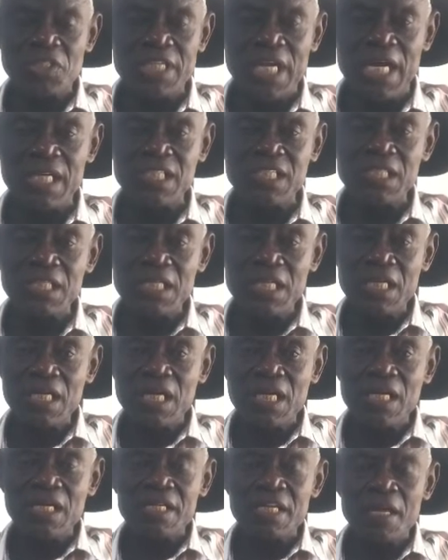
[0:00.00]
that
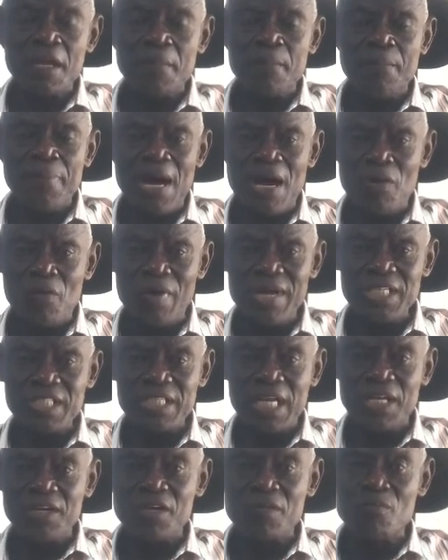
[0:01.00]
the powers
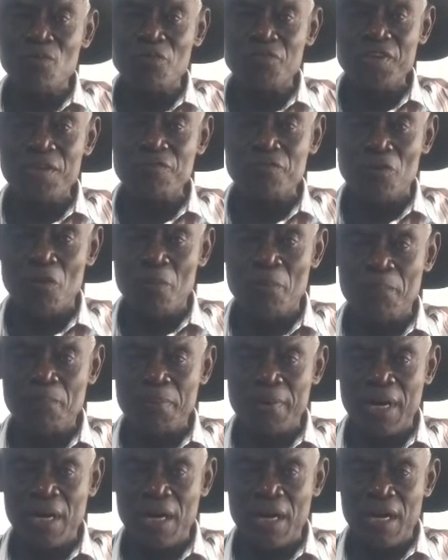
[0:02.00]
that removed him from
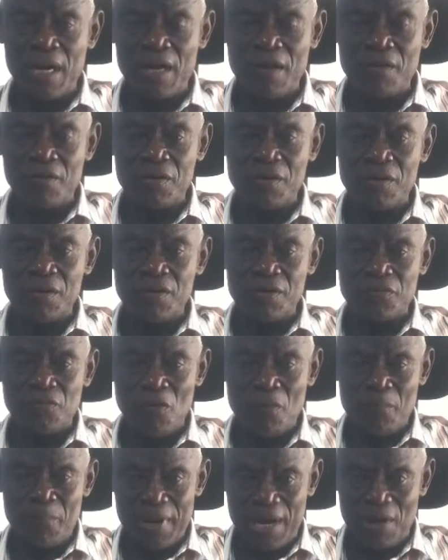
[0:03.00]

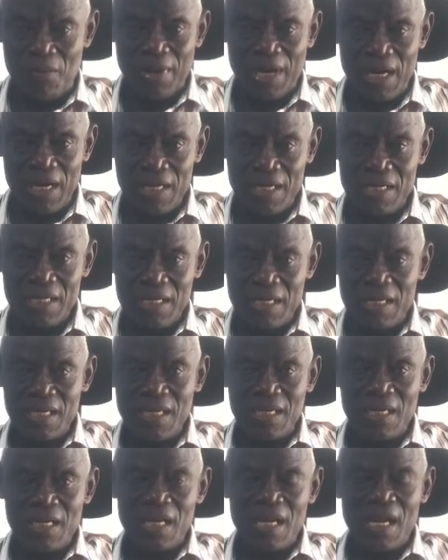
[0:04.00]
power
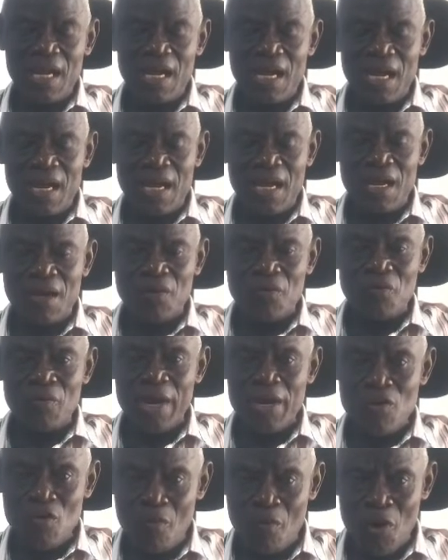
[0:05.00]

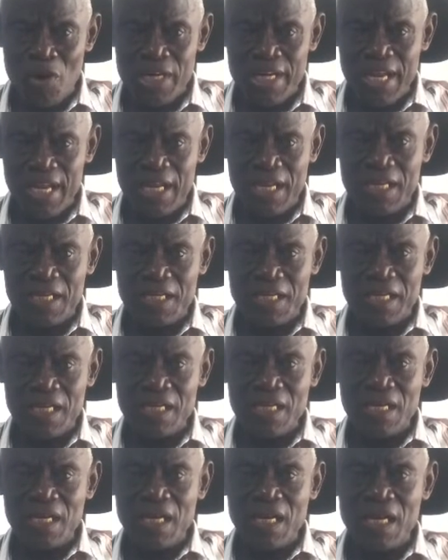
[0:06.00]
were no more there.
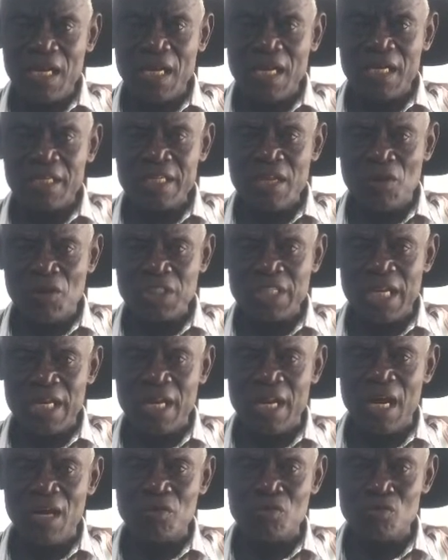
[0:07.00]
There was
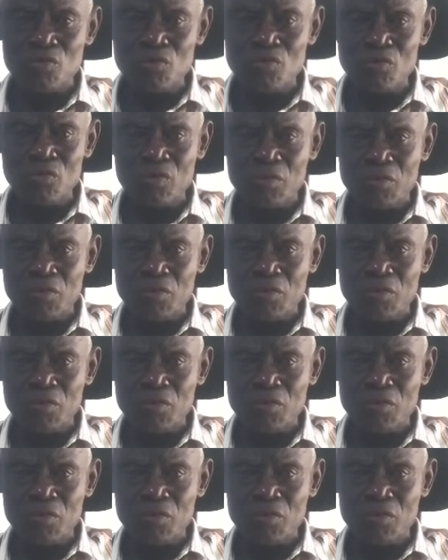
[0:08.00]
another coup